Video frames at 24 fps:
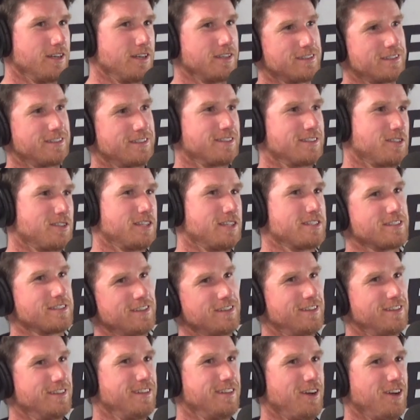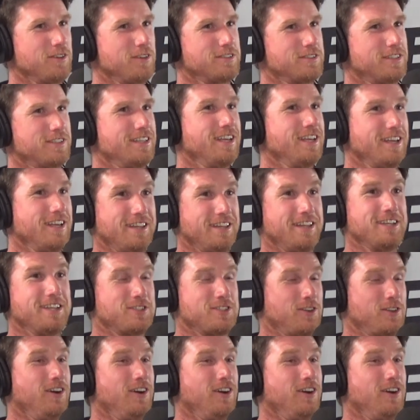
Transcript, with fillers: sometimes handy. say, yeah, that's right.